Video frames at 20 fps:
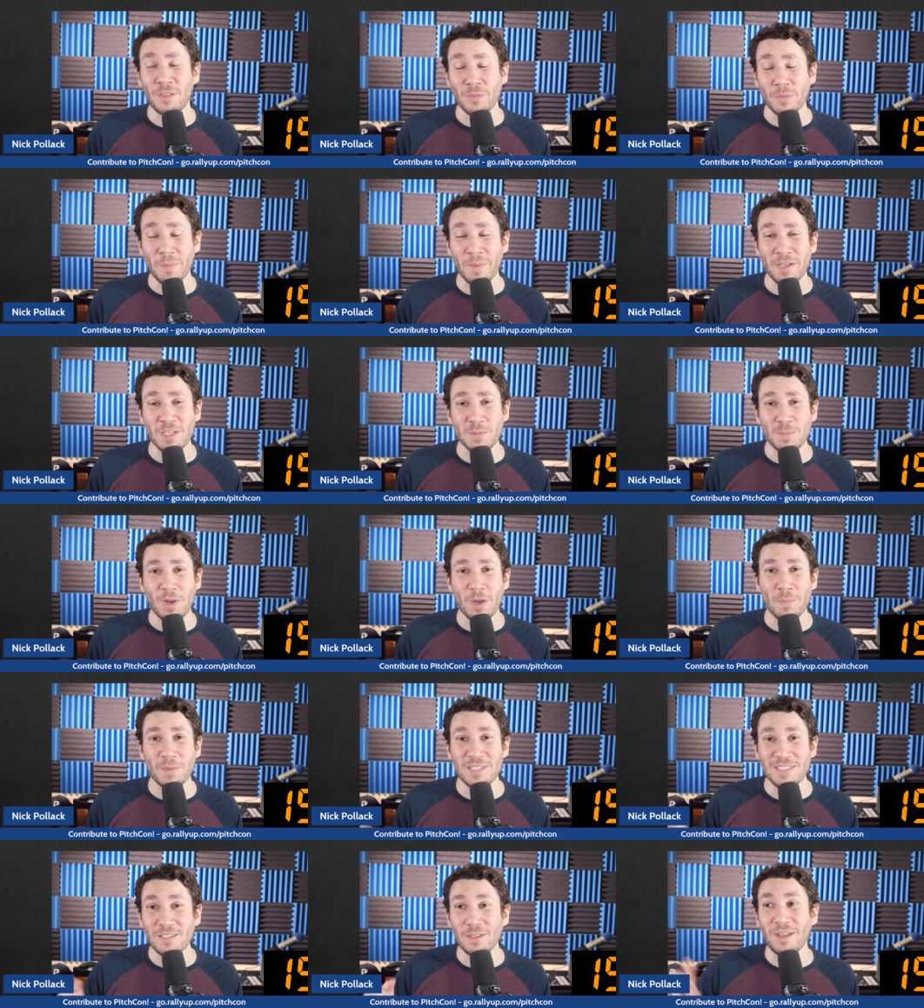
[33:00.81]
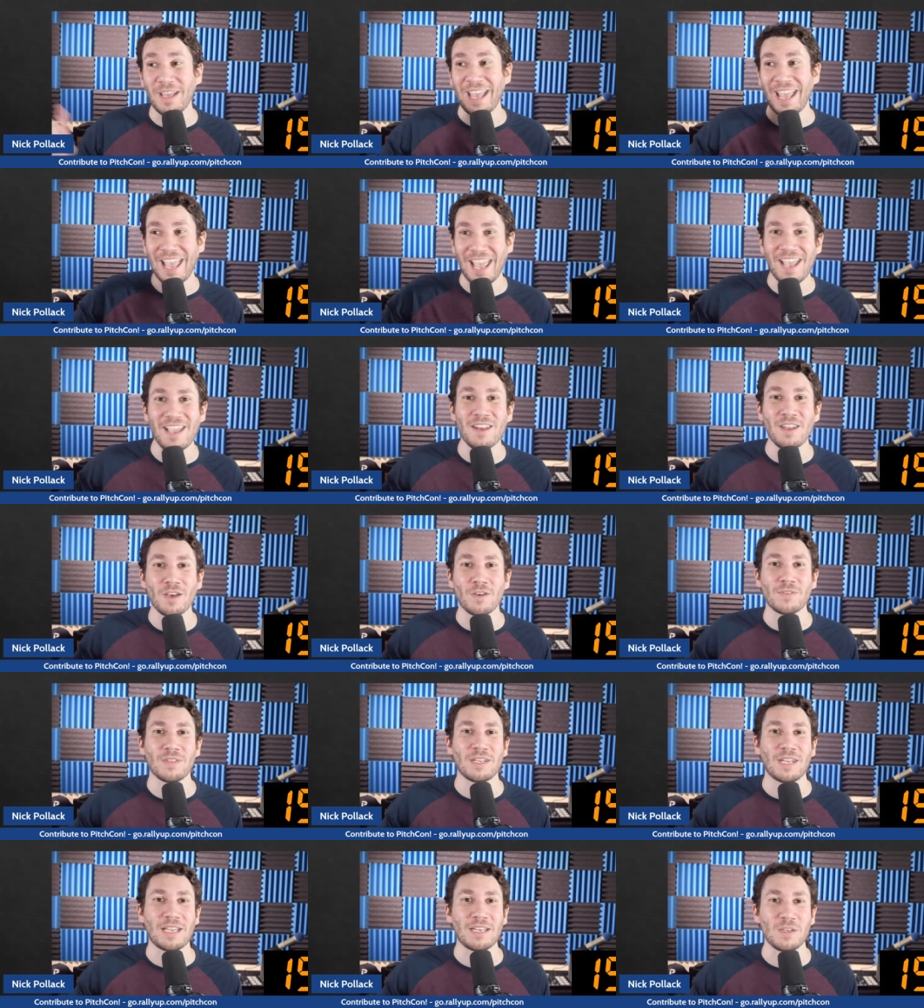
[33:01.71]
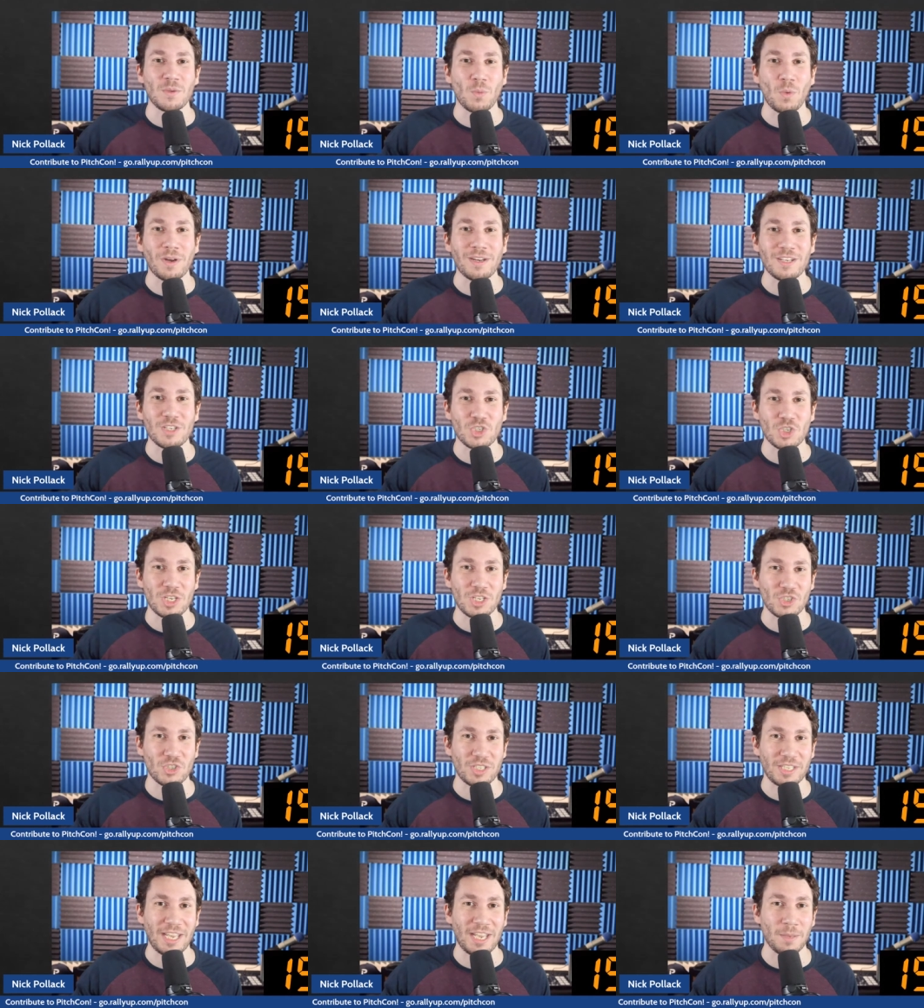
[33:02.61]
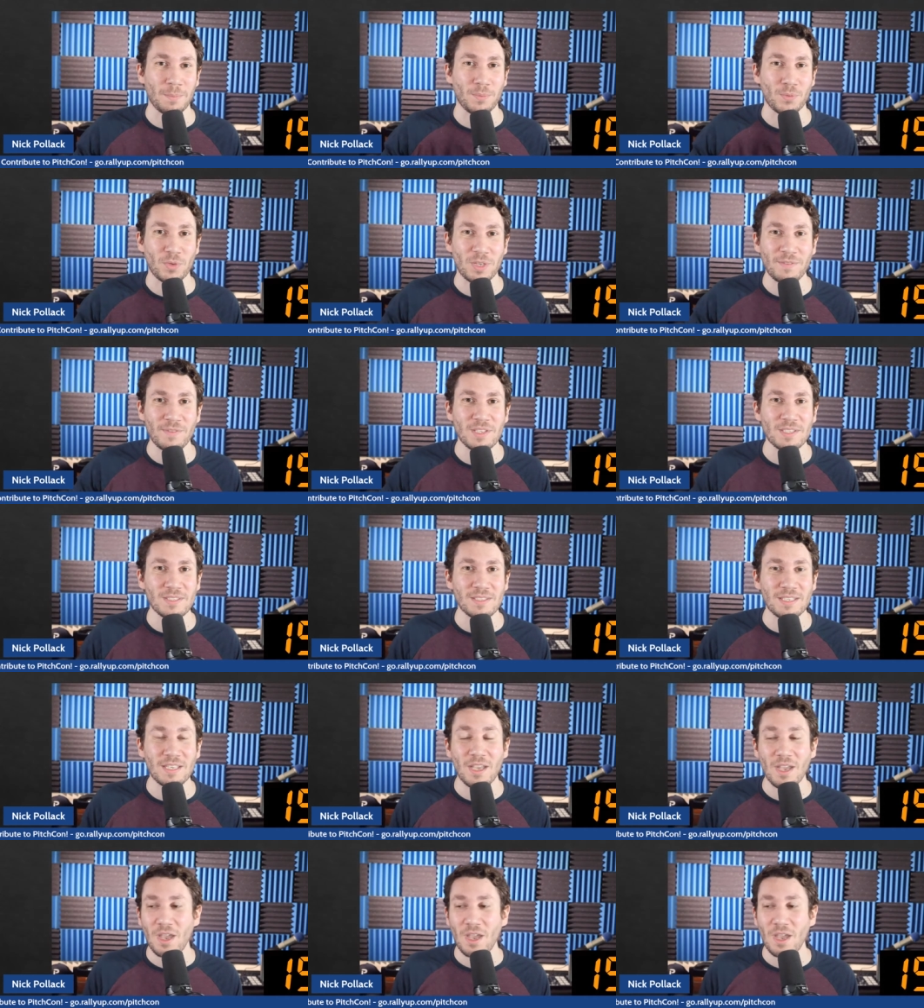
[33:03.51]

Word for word: miles per hour, but still ahead of the 91 and change that he had previously.